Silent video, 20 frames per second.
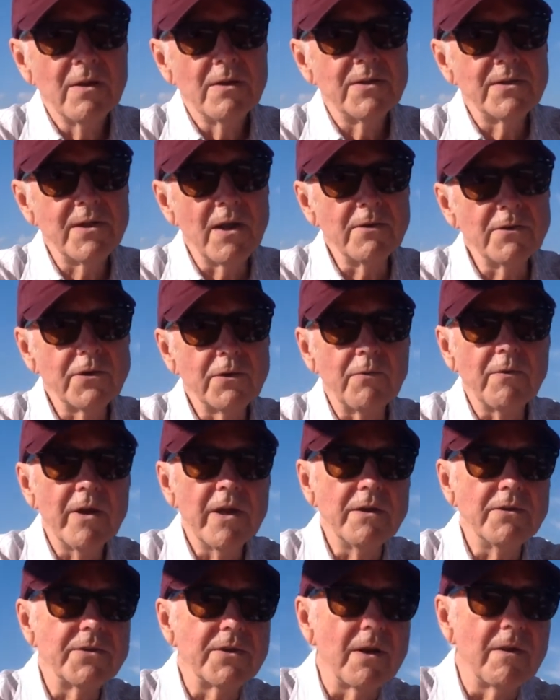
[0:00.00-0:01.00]

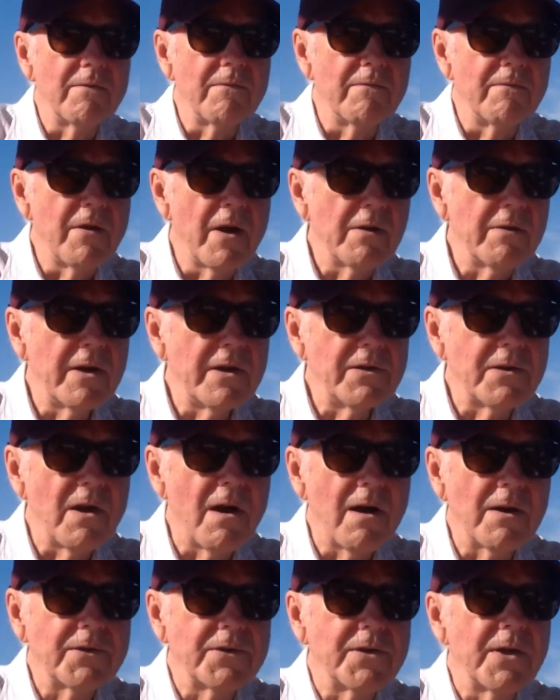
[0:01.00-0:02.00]
Sunscreens are very
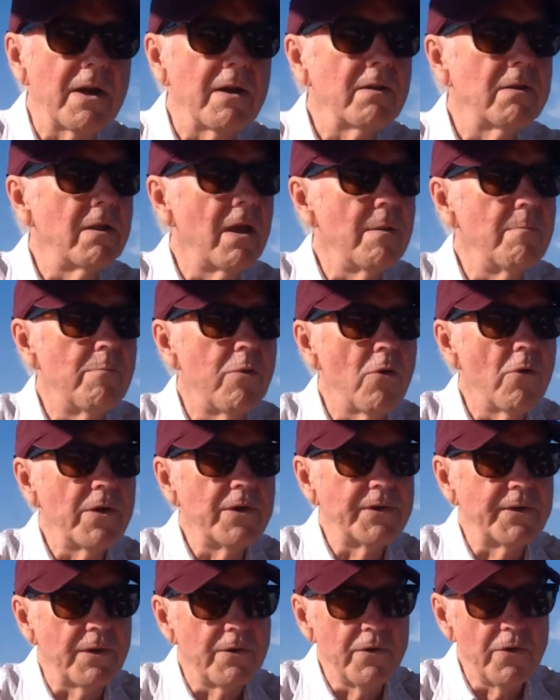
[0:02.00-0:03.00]
toxic, they
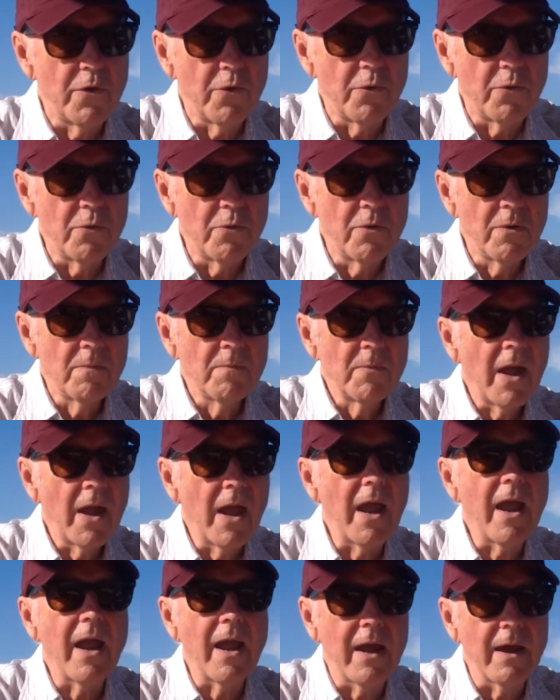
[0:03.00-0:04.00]
poison you,
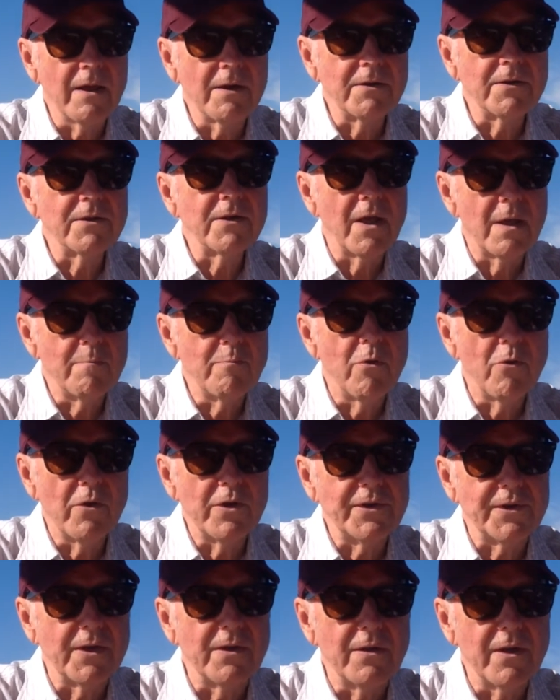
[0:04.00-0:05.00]
and they
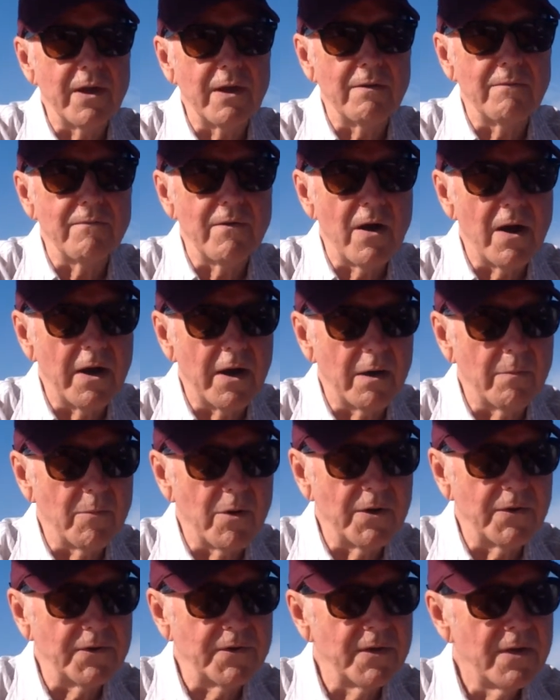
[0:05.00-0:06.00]
poison the
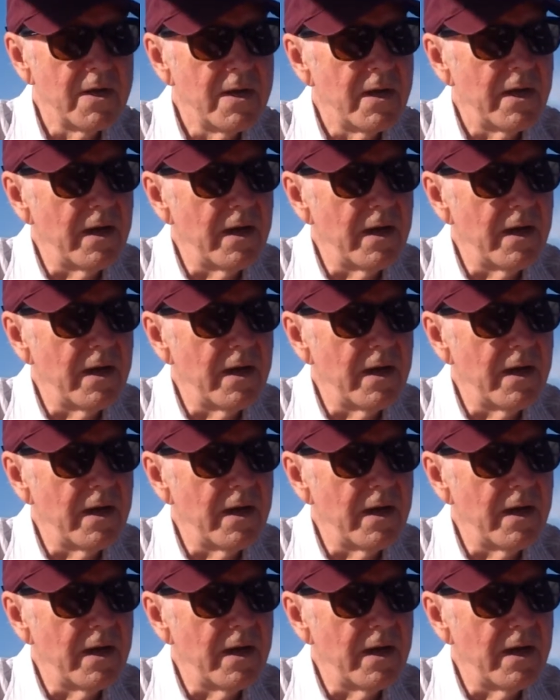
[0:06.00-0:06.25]
environment.